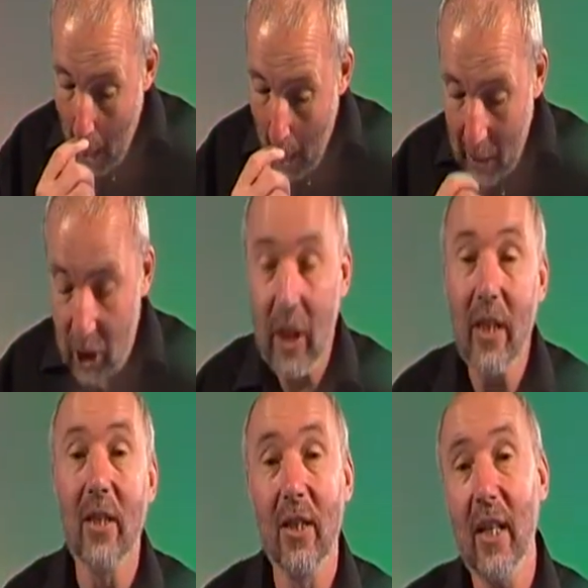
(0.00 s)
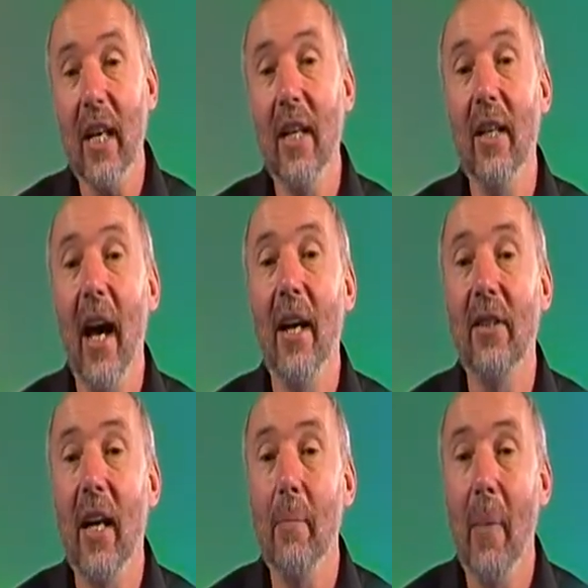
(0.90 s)
and she is seen
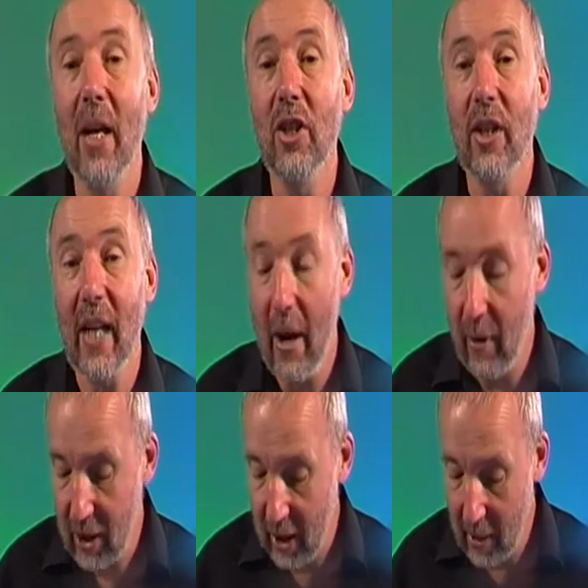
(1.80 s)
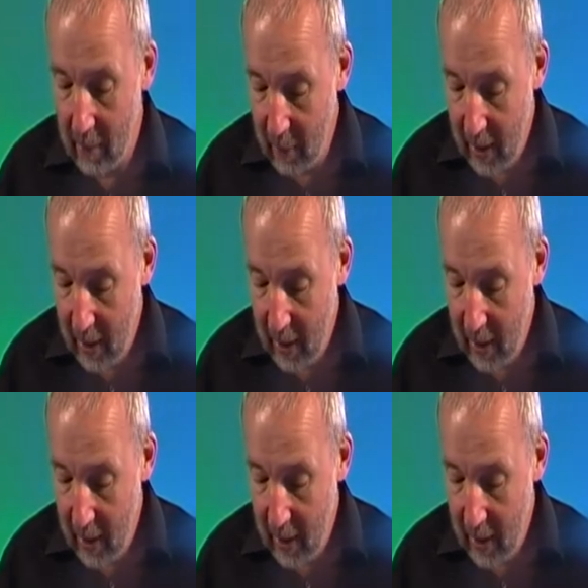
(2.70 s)
as a major character.